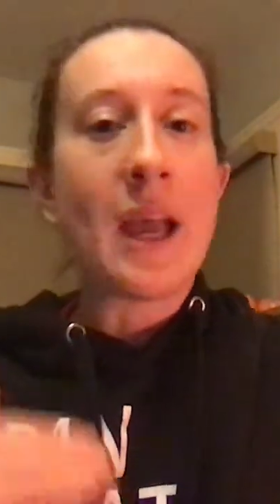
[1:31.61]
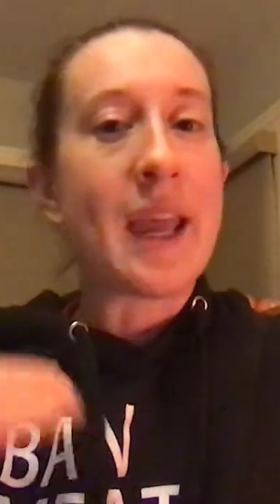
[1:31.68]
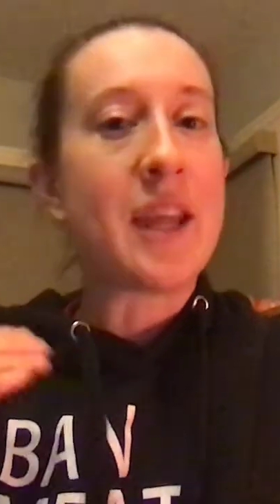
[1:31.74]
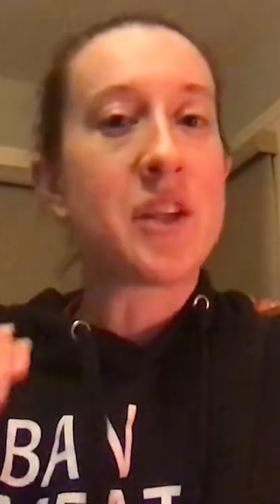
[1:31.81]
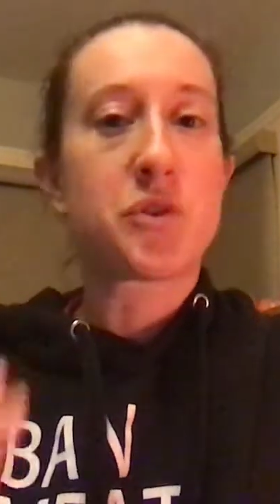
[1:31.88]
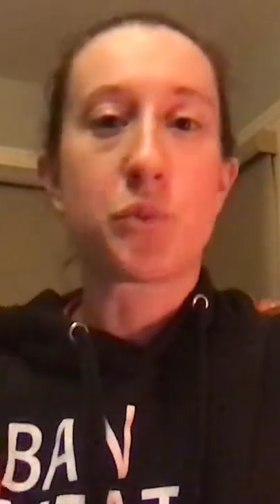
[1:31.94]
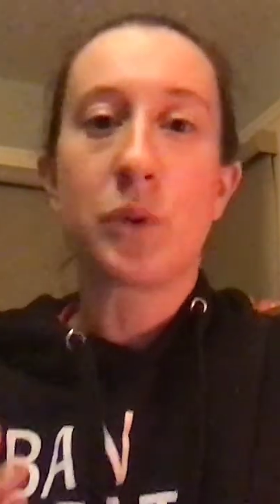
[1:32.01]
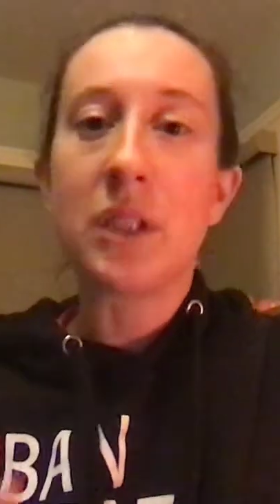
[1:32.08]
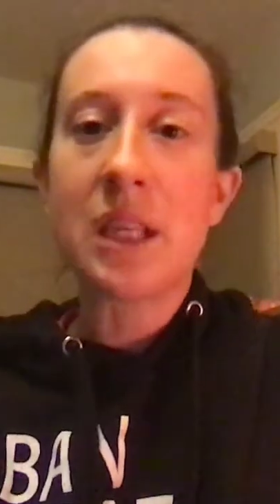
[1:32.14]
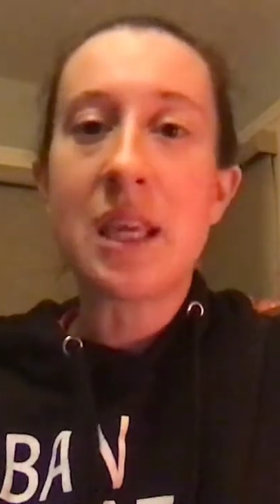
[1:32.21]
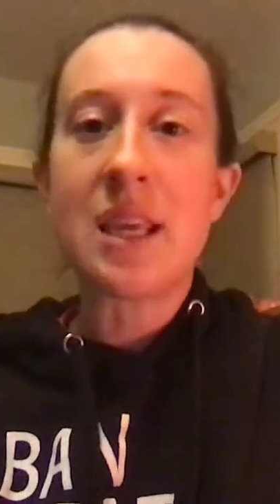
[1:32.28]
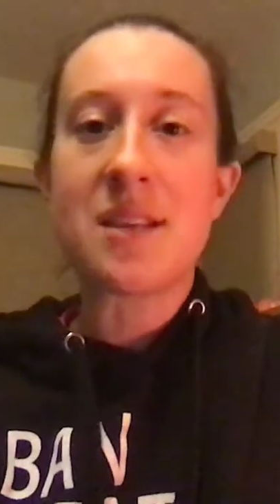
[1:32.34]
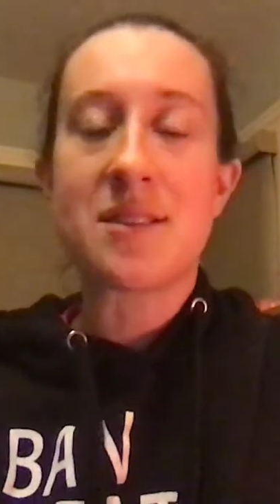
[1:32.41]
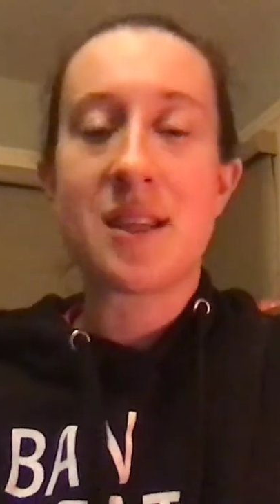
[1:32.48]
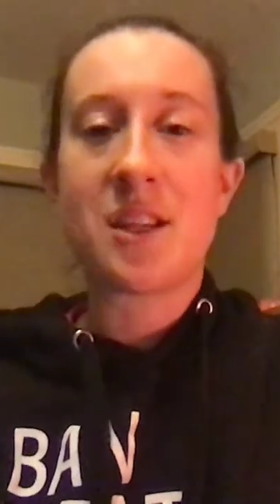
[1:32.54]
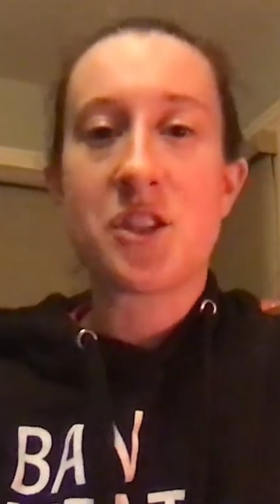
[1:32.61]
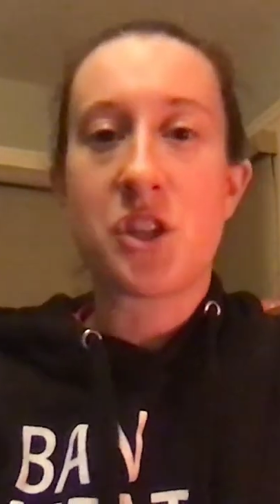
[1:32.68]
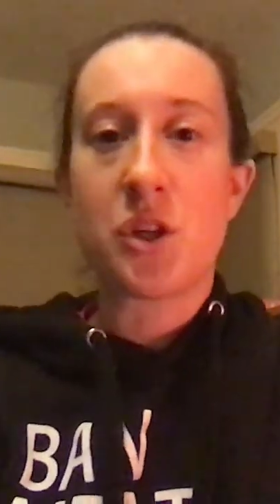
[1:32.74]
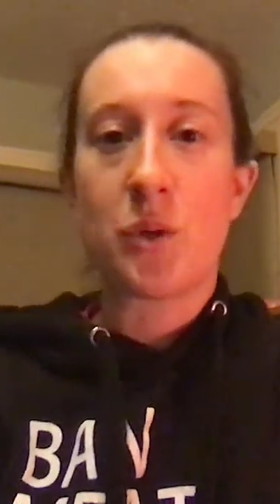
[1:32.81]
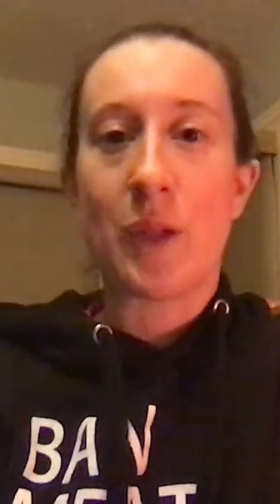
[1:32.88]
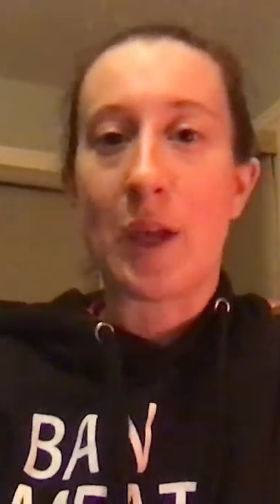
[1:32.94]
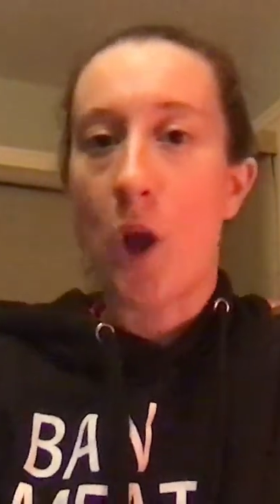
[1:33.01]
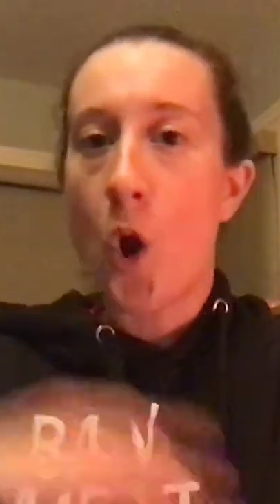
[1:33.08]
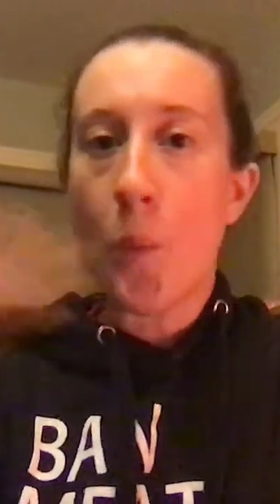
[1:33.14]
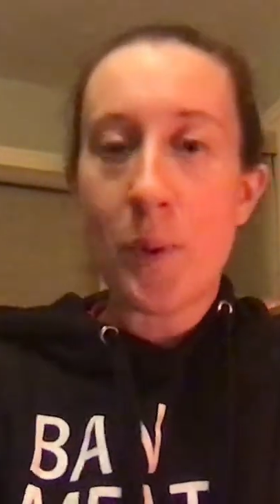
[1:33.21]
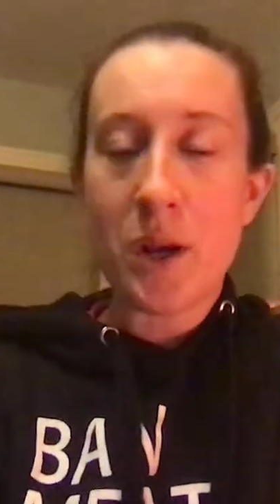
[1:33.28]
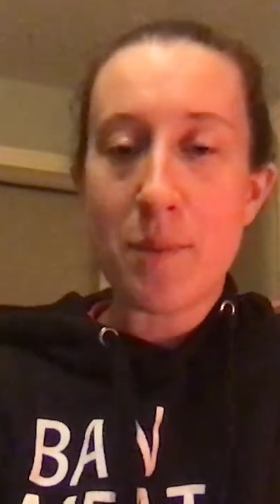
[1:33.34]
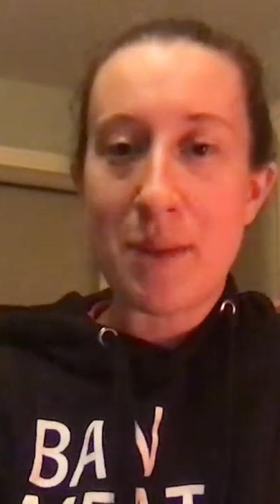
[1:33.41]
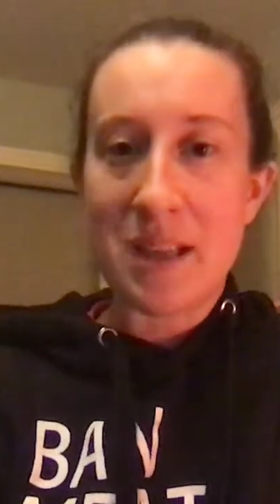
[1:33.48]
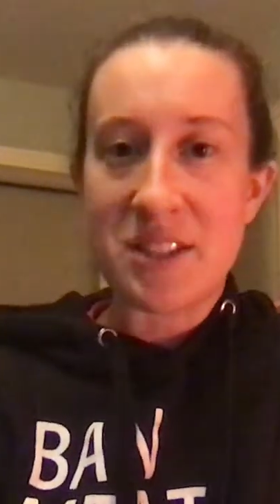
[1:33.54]
It is really easy to like
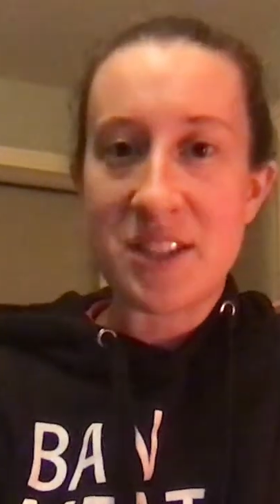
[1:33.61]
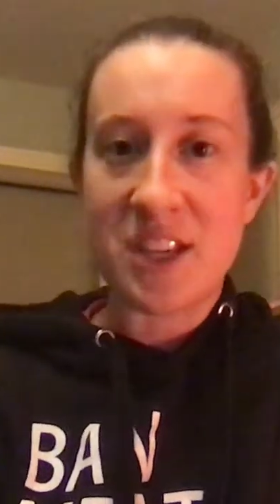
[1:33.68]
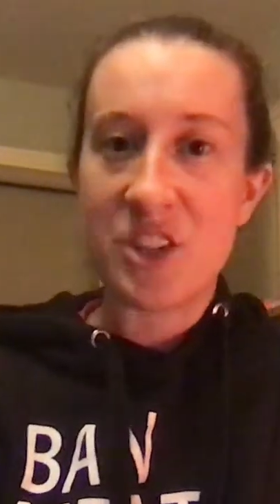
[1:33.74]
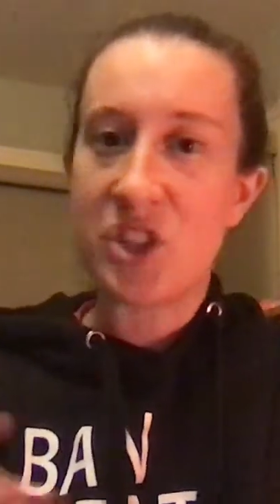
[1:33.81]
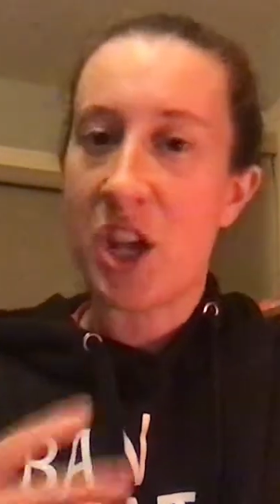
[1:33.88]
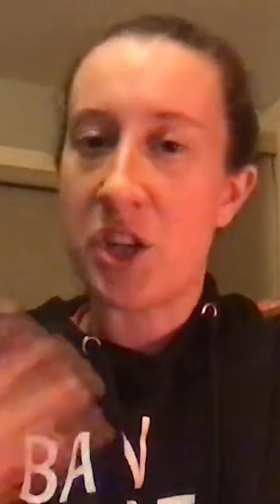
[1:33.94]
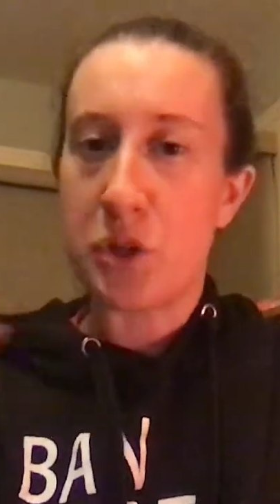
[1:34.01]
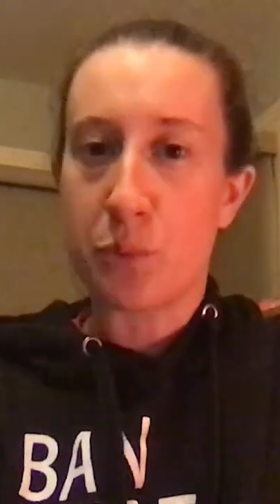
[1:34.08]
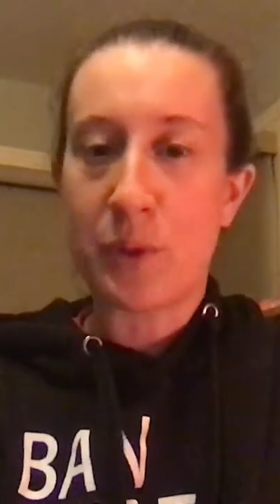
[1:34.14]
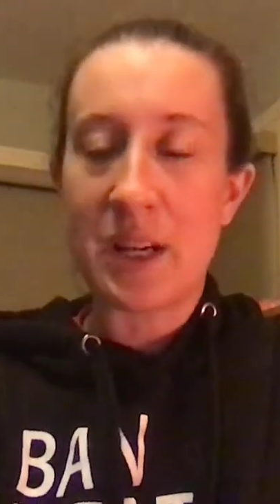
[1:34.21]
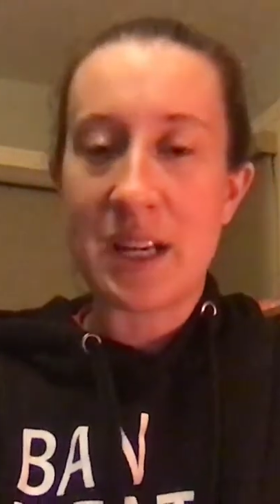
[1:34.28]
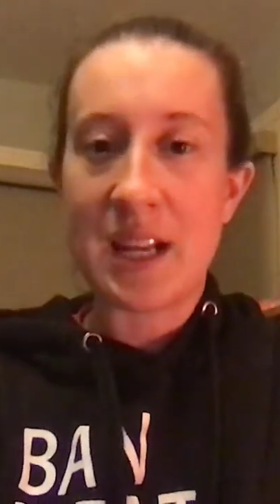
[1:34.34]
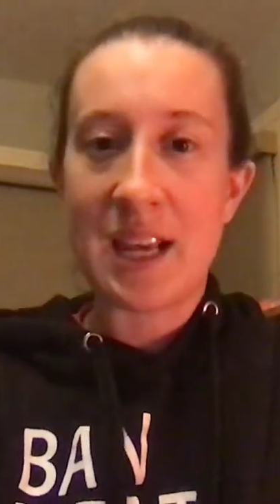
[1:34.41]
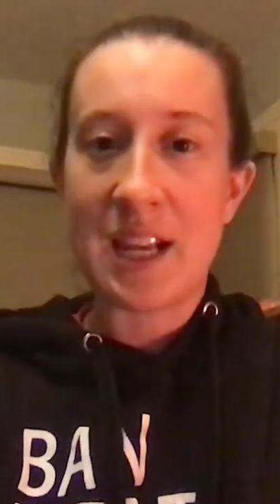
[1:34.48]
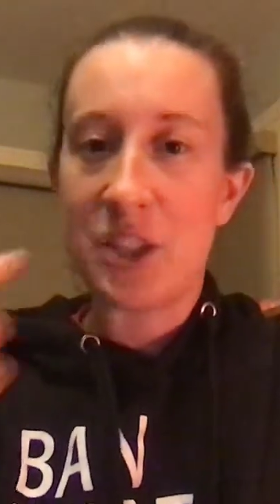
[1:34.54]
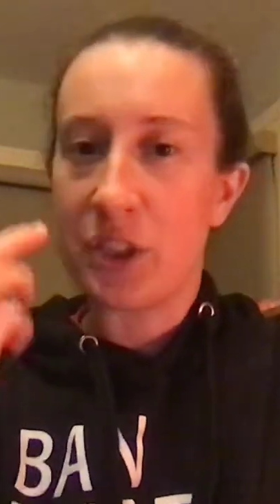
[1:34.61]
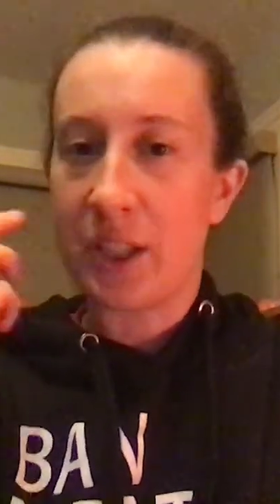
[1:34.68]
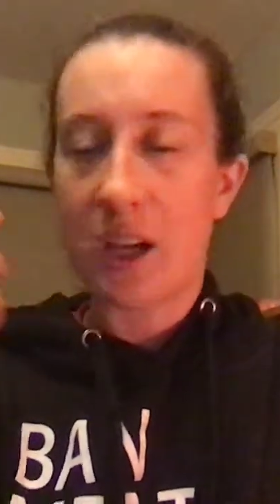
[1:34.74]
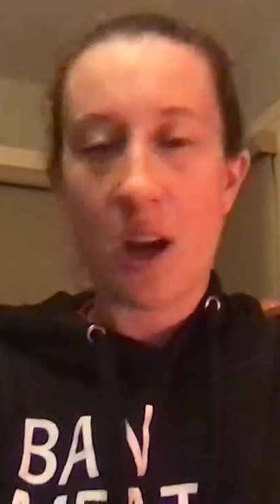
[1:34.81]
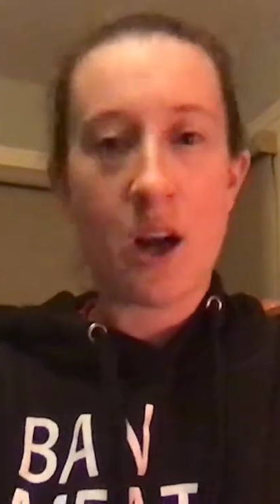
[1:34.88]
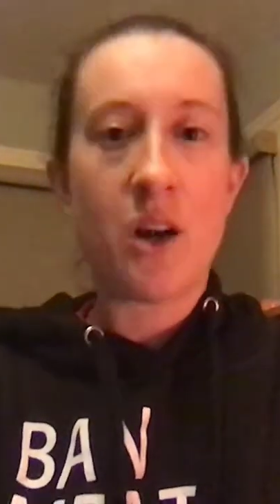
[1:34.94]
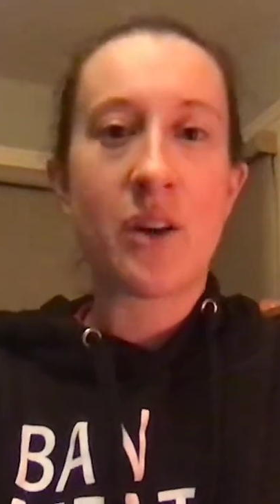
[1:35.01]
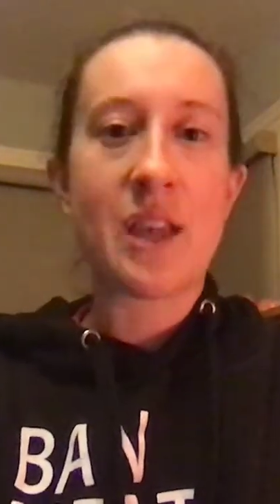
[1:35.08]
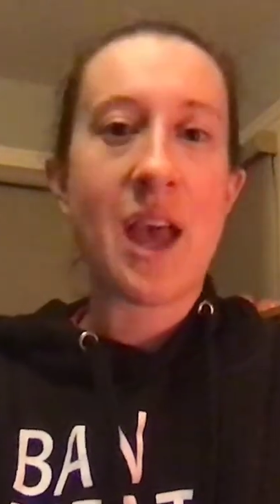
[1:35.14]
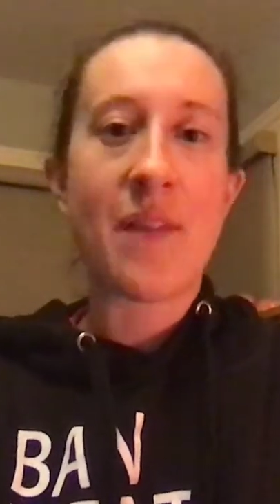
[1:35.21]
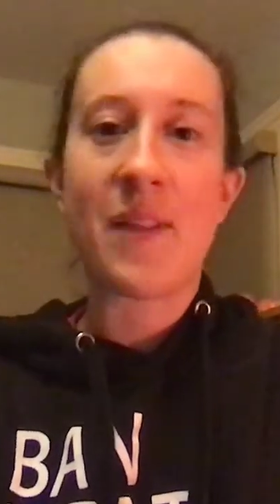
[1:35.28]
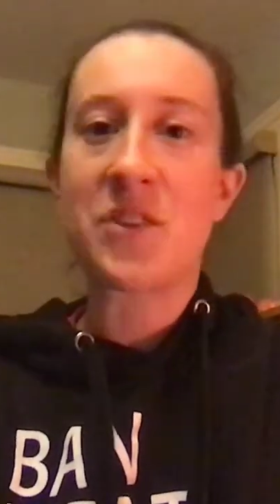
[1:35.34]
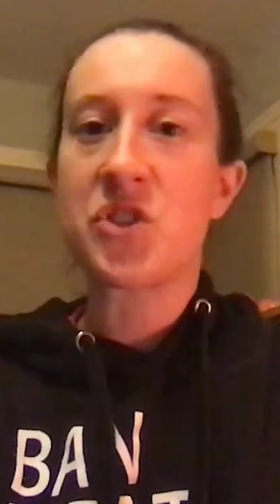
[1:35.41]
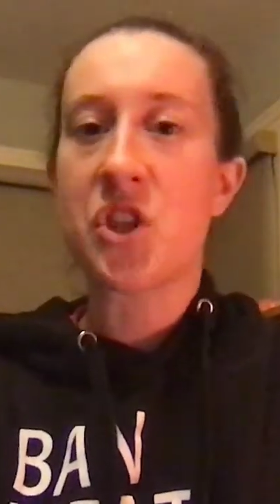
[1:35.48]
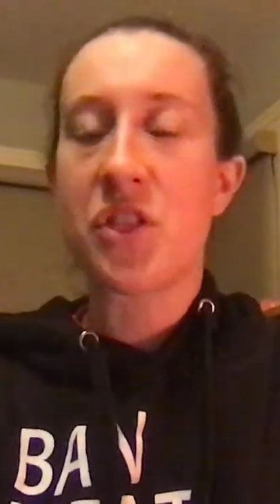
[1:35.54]
open a message and you read it and you're like, oh yeah,
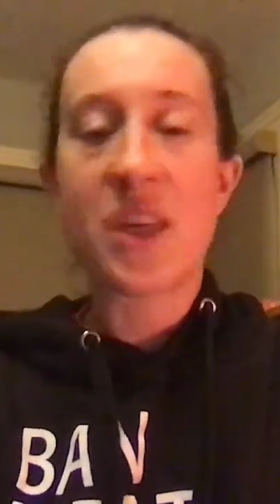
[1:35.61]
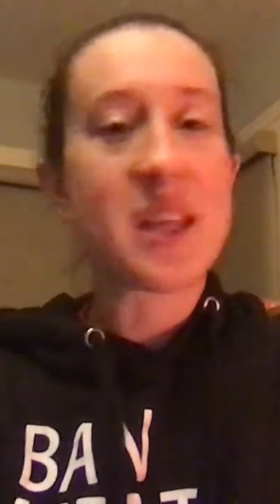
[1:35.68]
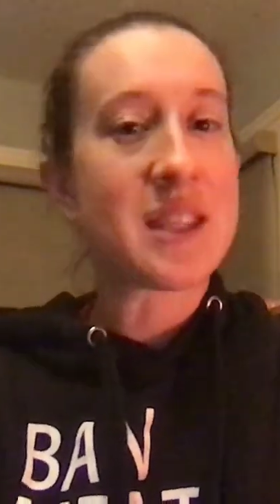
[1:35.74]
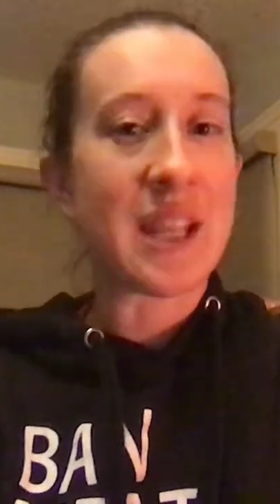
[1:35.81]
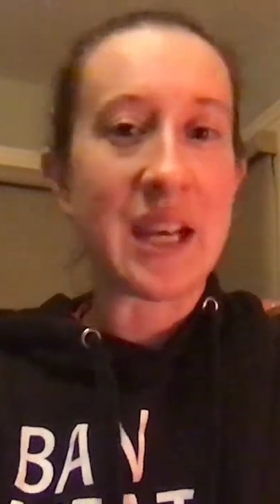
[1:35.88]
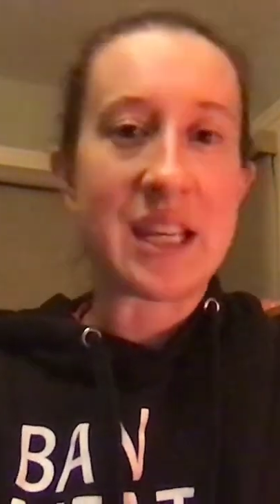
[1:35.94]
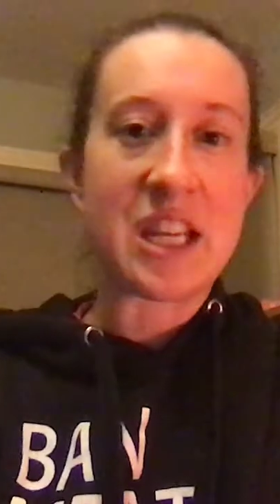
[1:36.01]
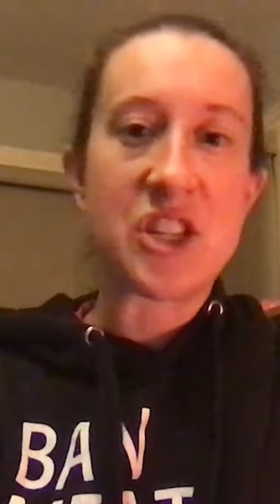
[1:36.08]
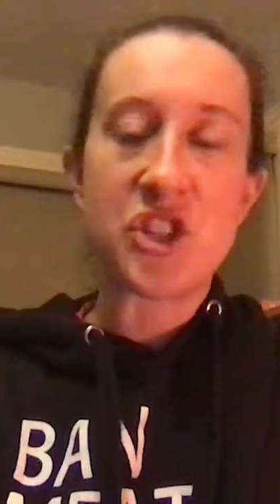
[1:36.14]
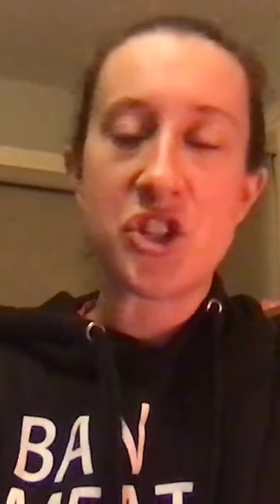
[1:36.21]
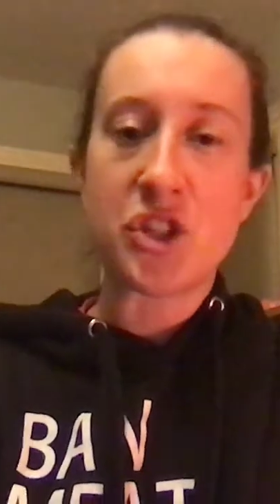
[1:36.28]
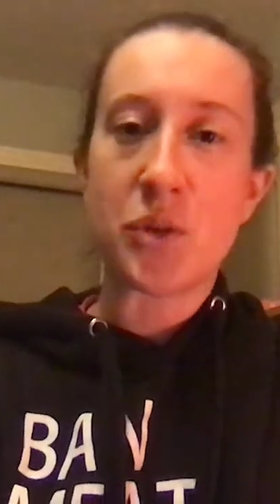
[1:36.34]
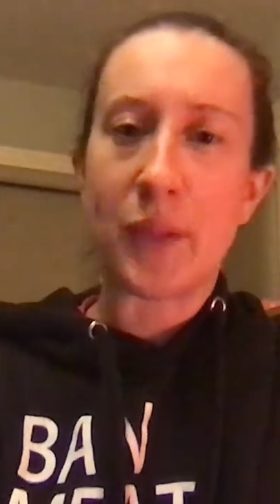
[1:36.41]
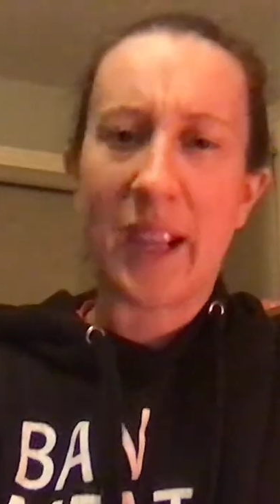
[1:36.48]
that's a thing that I need to do.